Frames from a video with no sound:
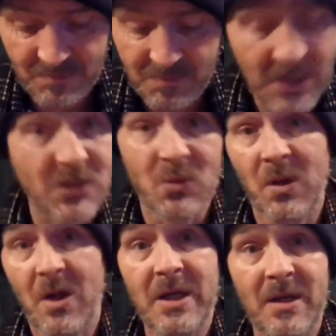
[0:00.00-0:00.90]
That's
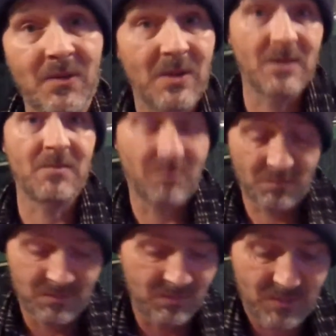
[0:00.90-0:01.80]
all I ever can,
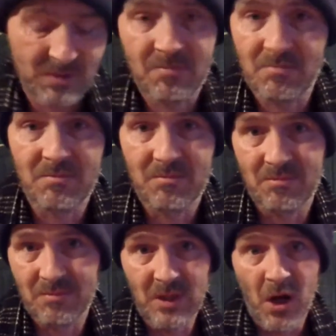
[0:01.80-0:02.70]

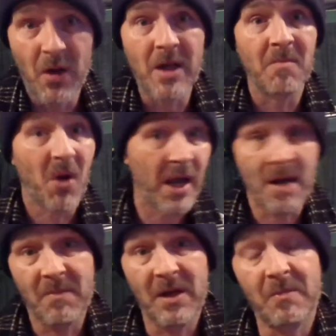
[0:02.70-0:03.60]
in my
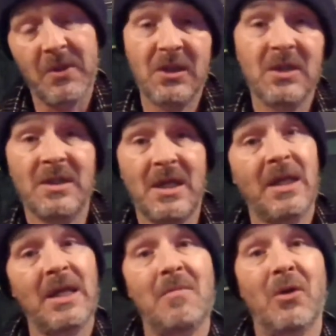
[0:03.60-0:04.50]
humble opinion, tell
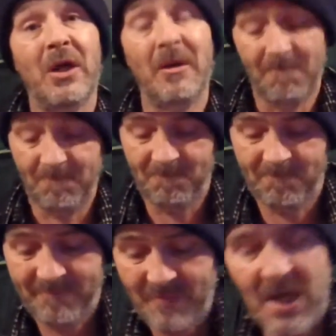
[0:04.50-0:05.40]
anybody.
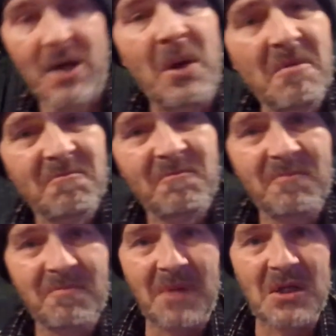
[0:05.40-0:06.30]
Anyway,
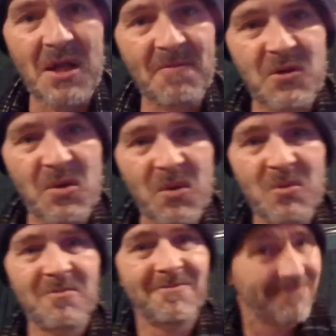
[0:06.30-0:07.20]
much love to you
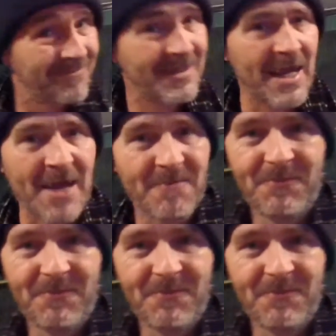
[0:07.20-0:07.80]
all. See ya.